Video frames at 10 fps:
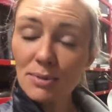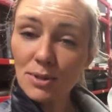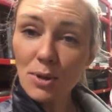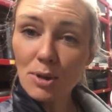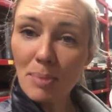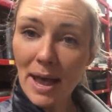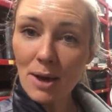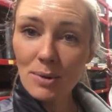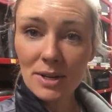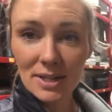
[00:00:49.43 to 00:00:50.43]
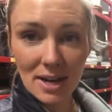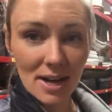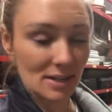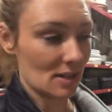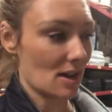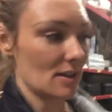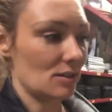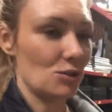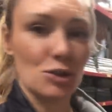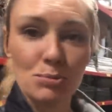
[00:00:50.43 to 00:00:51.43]
Solar powered garden
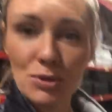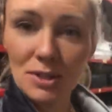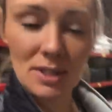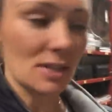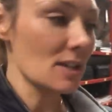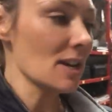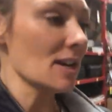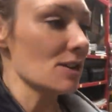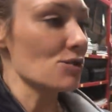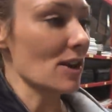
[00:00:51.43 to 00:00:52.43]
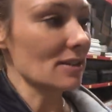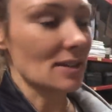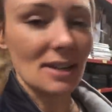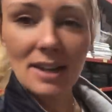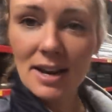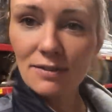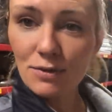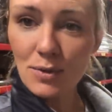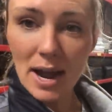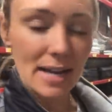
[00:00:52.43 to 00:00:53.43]
lights. Just put this in direct sunlight
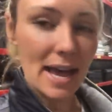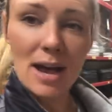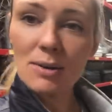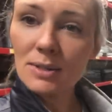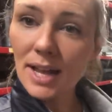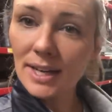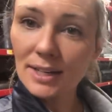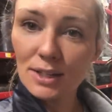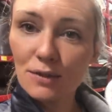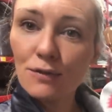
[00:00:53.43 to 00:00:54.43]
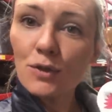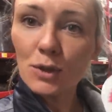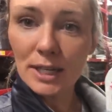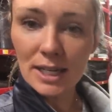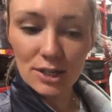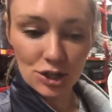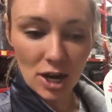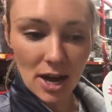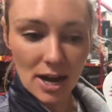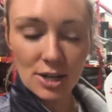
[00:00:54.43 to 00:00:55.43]
for 8 hours and it is fully
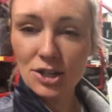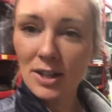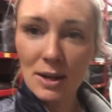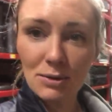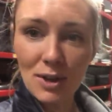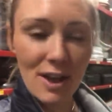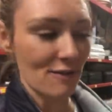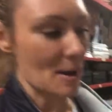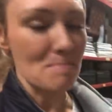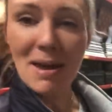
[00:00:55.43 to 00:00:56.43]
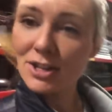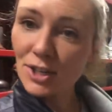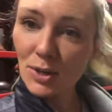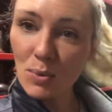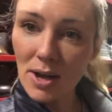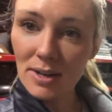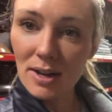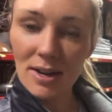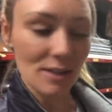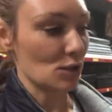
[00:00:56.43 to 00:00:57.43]
charged. And they also have a matching one
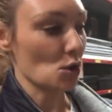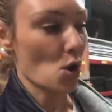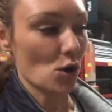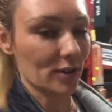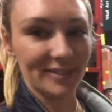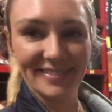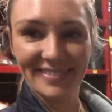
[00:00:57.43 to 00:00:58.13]
as a dog.